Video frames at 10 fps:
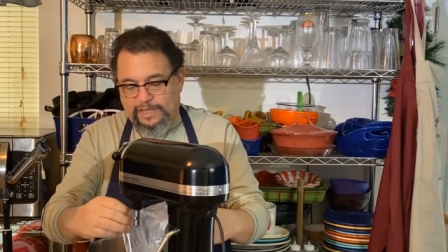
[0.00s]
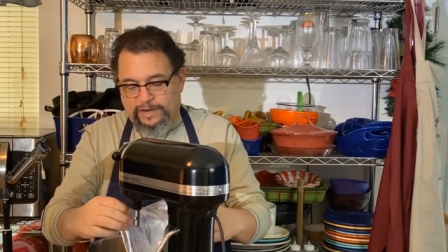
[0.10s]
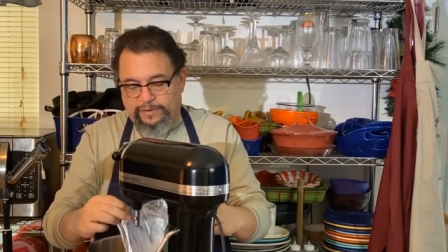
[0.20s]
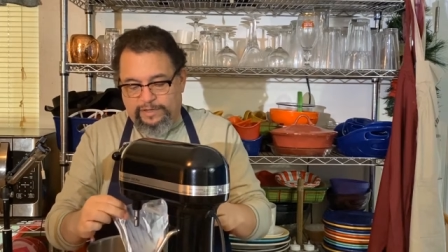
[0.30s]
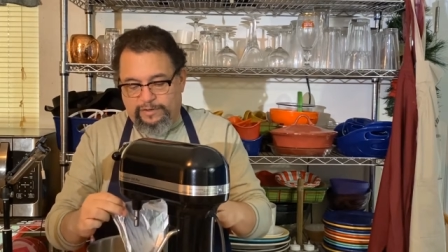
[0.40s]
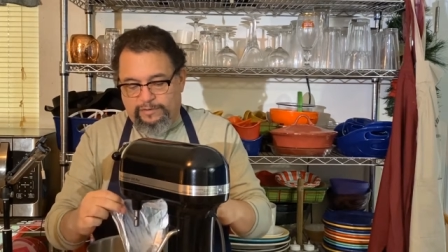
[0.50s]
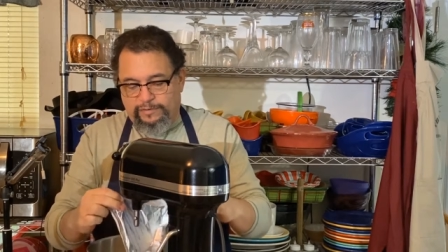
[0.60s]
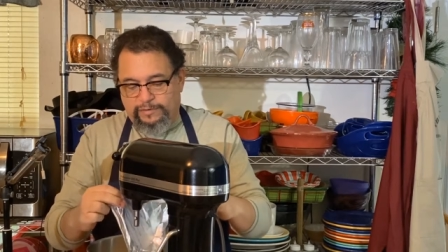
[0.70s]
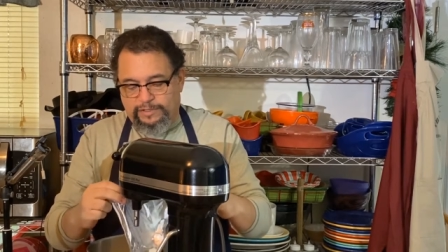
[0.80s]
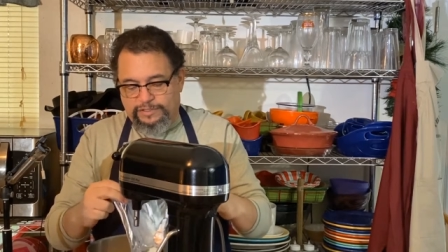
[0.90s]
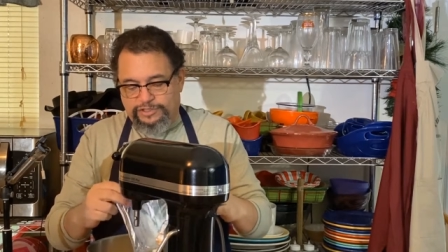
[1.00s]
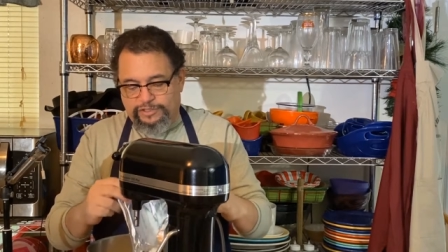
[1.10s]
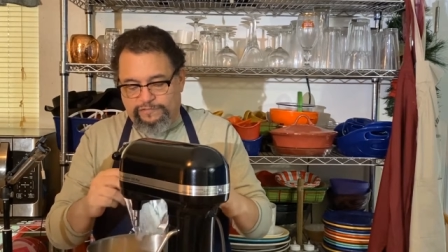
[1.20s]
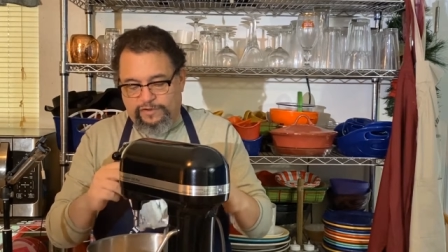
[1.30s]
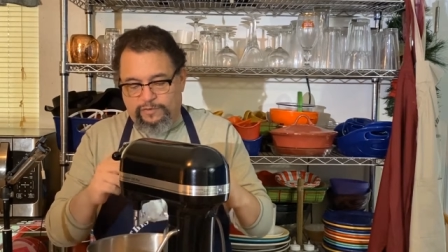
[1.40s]
There we go.
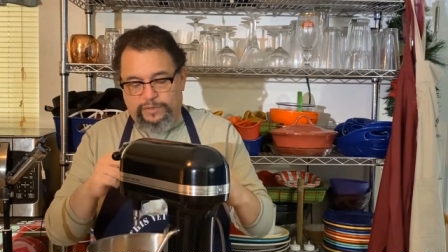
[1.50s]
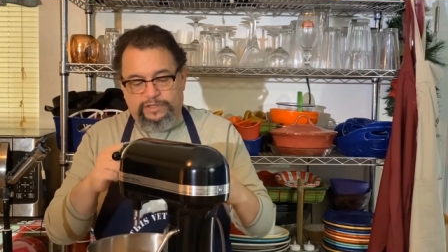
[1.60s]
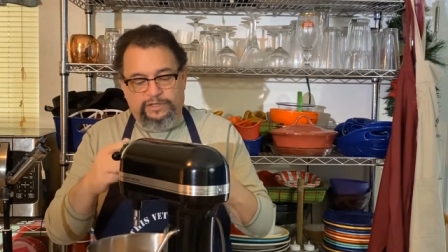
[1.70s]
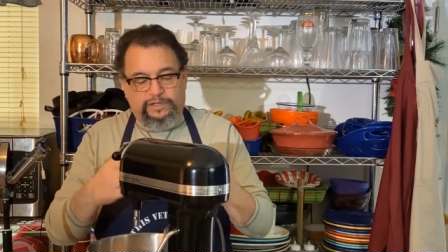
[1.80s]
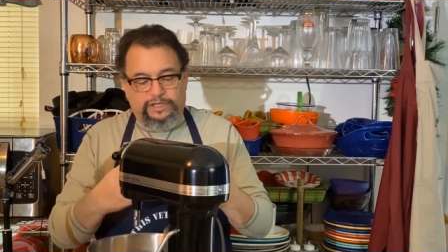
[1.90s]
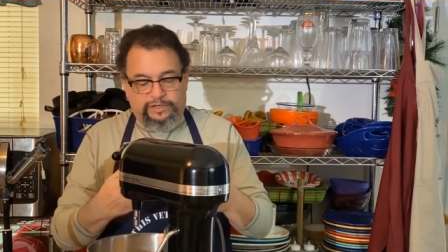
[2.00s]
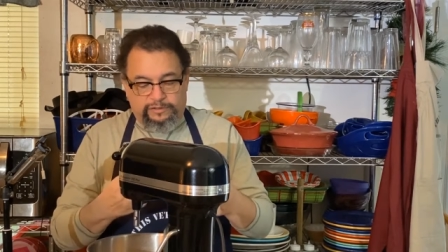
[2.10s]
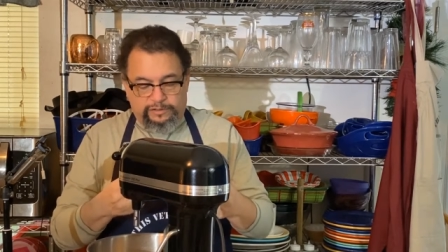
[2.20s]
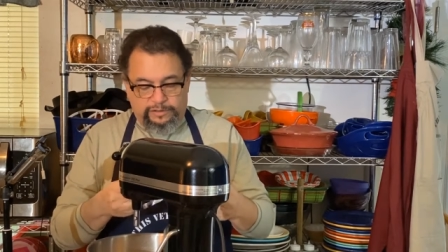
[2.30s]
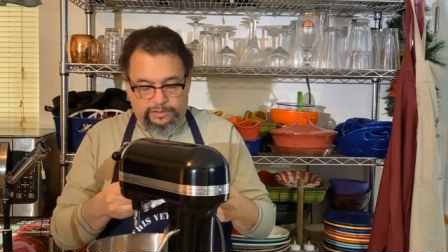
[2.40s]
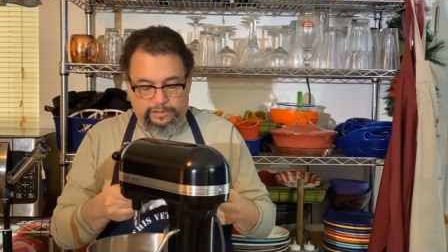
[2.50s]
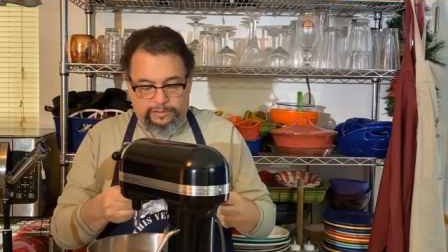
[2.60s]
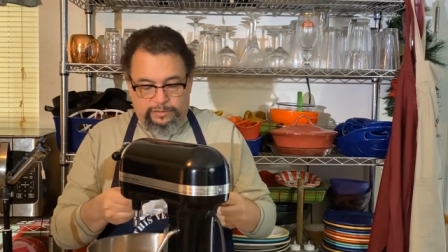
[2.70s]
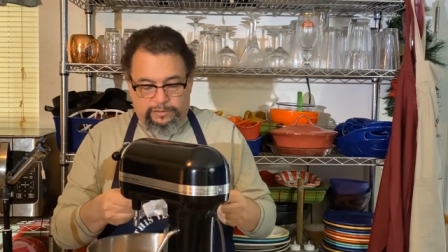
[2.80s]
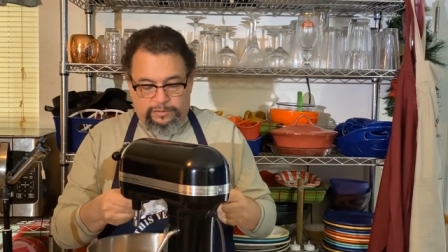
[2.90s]
Should fall with little
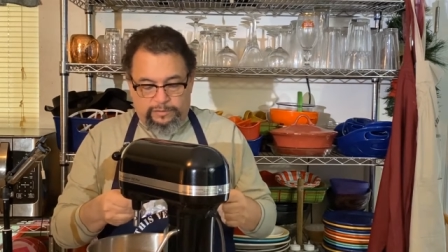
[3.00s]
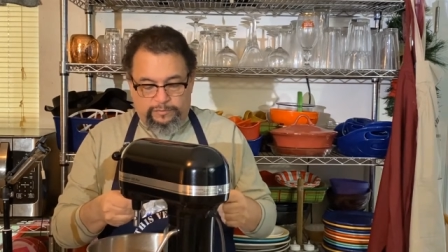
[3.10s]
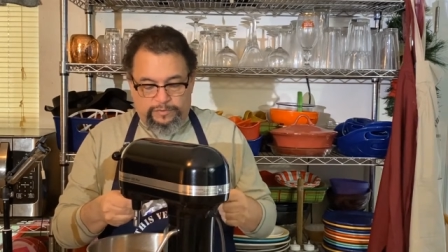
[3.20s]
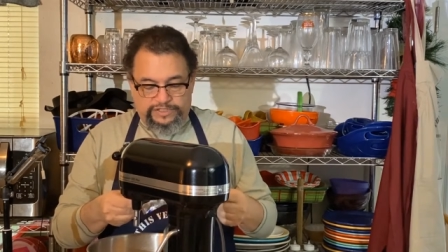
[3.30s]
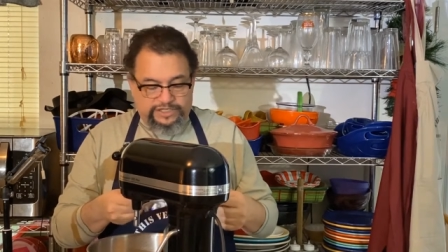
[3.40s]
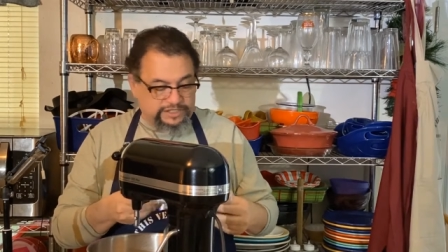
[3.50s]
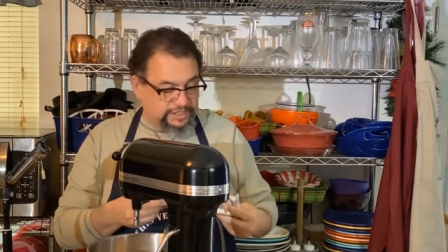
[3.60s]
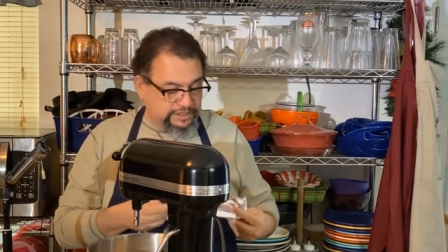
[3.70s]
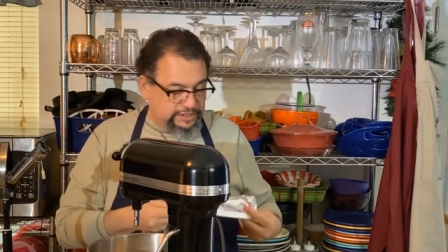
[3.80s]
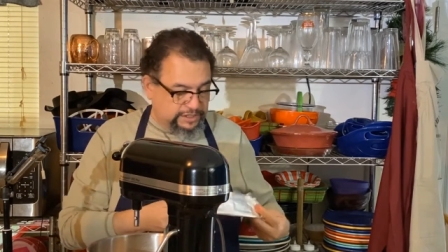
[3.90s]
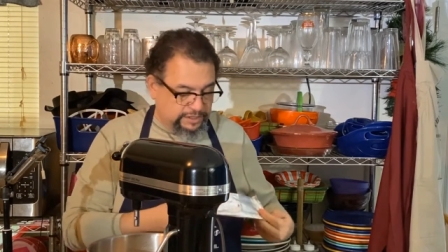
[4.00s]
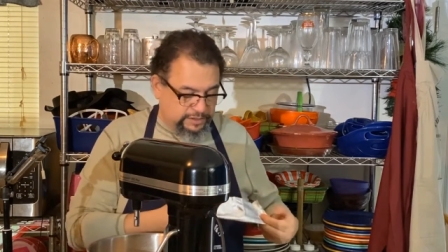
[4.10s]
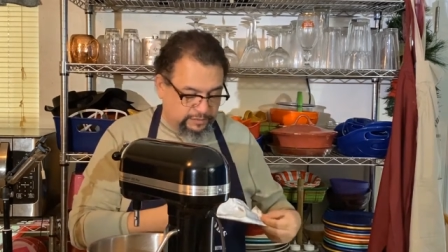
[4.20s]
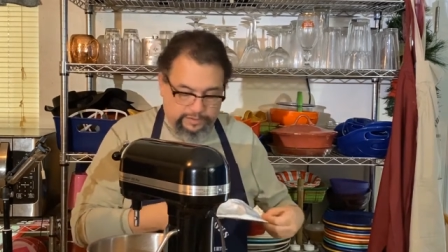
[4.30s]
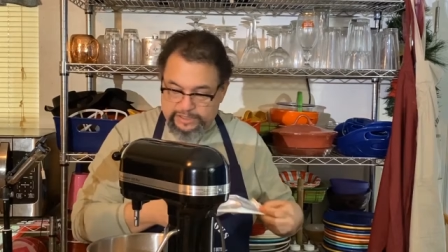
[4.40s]
resistance.
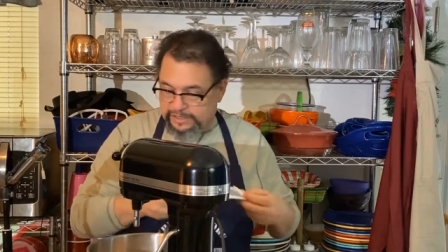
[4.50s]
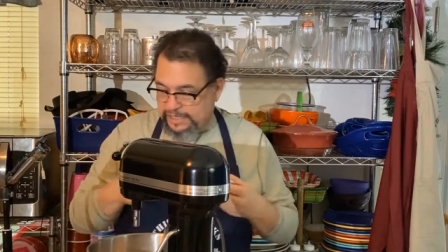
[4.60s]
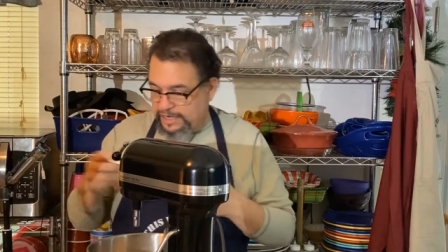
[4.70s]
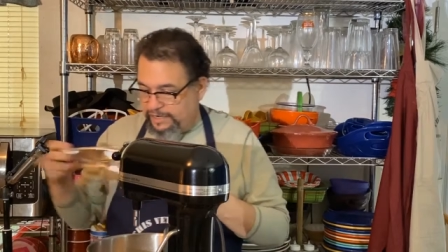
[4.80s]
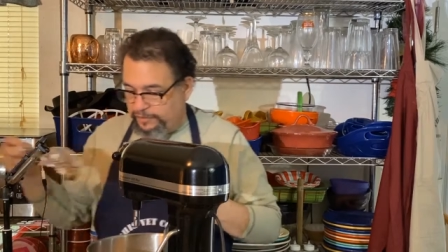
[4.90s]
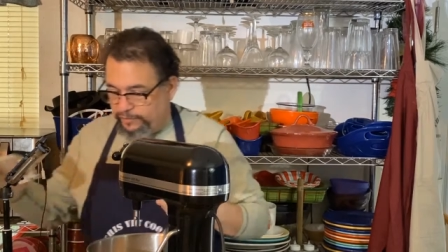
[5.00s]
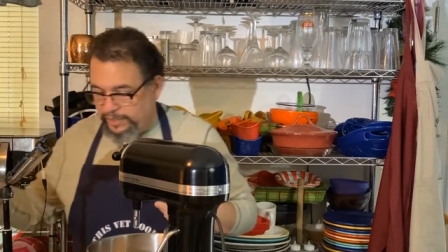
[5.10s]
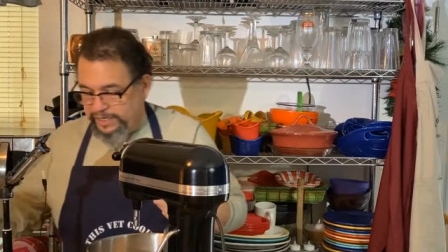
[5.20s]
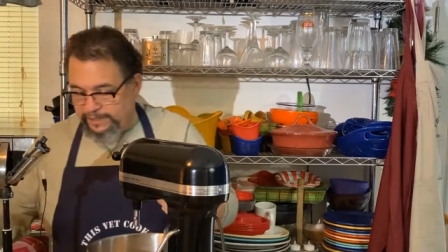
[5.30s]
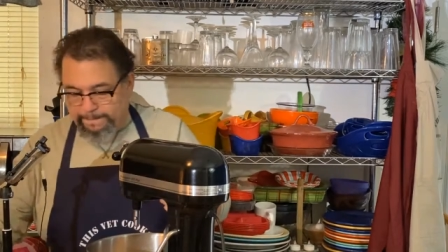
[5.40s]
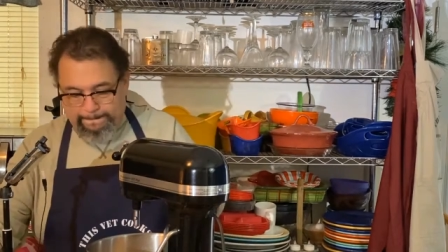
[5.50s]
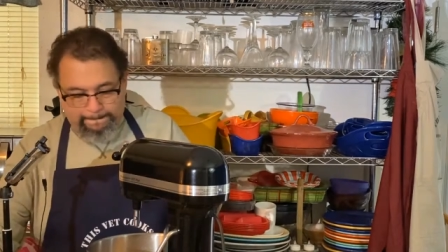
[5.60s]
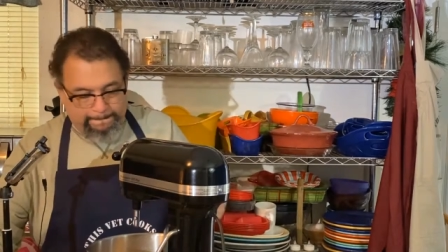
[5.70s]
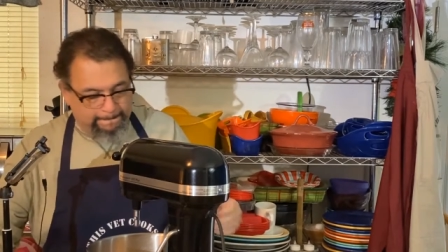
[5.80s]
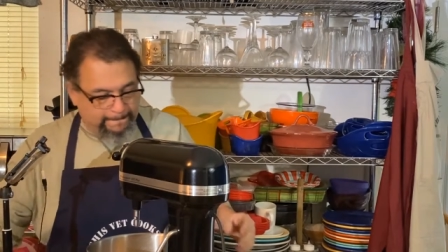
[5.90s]
Get that out of the way.
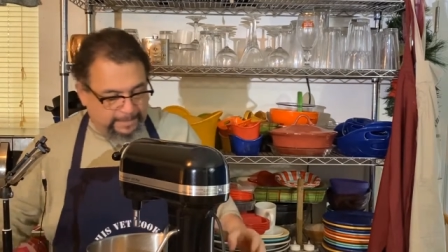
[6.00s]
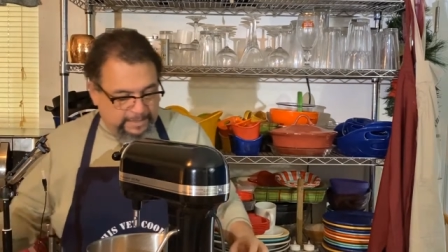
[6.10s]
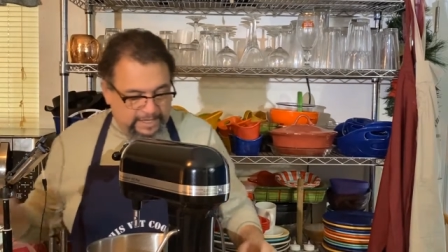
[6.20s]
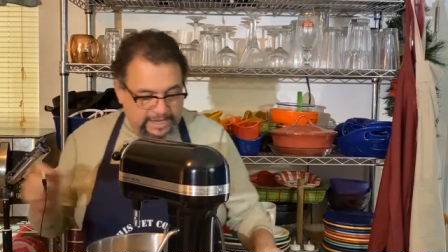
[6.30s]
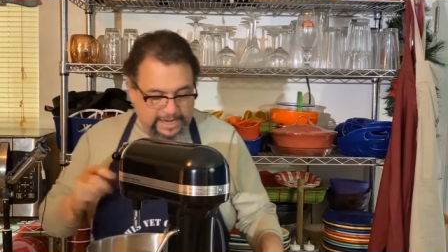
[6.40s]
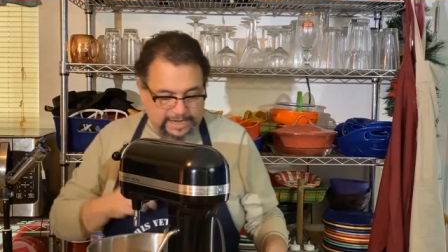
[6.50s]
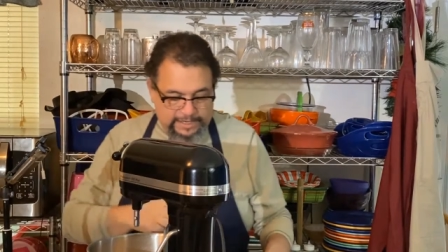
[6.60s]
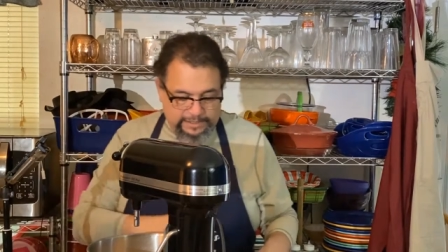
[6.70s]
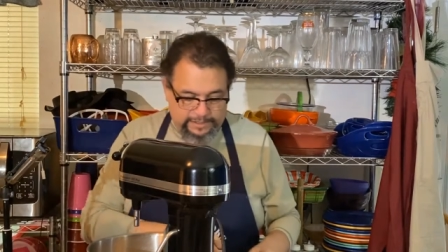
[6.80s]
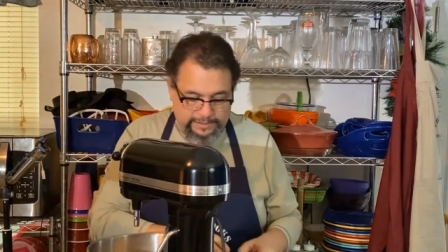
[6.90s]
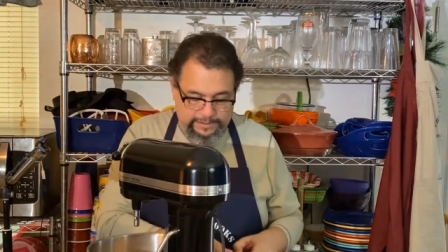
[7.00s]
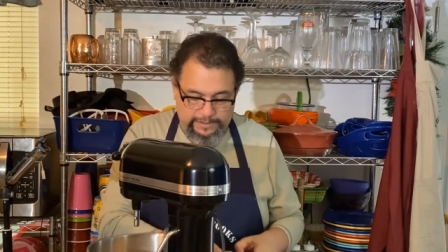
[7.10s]
And